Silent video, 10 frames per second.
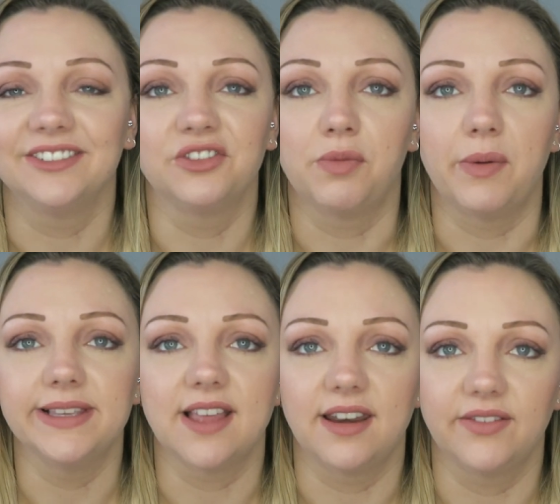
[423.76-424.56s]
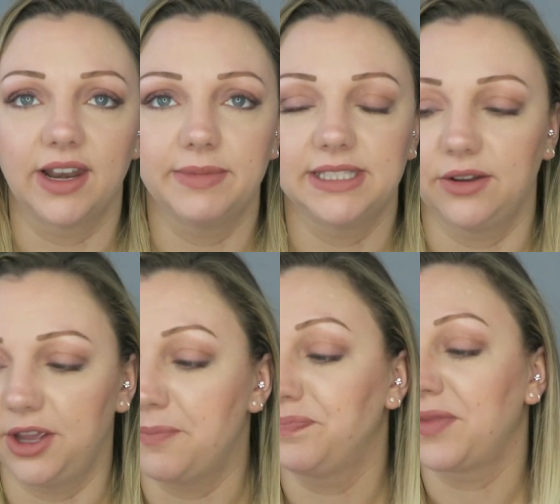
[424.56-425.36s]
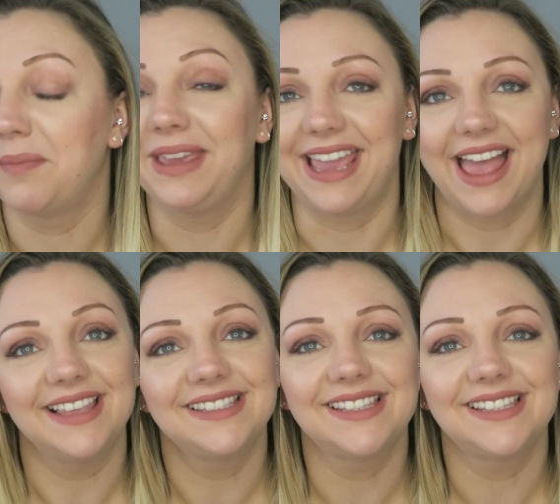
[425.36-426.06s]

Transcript: it's not good for my waistline either, let me tell you. But yes,